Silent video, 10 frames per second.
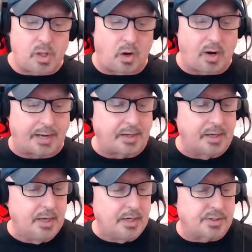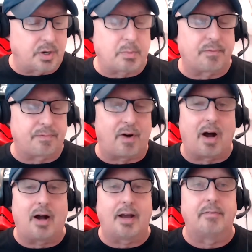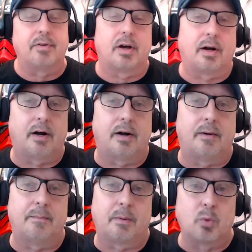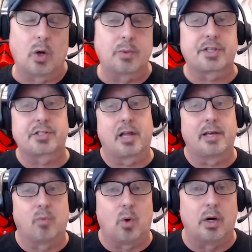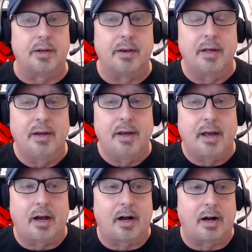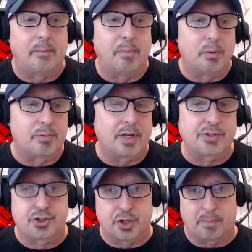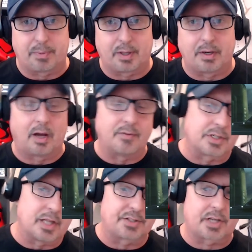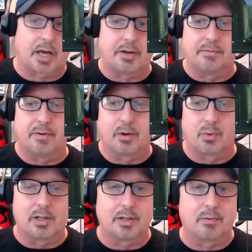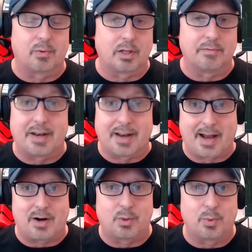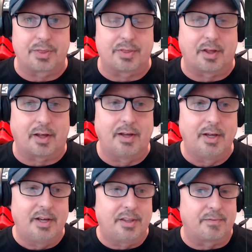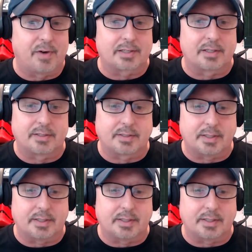All right, so number 5, I'm going with the Slave One, Boba Fett's ship, and obviously that's kind of relevant now with the fact that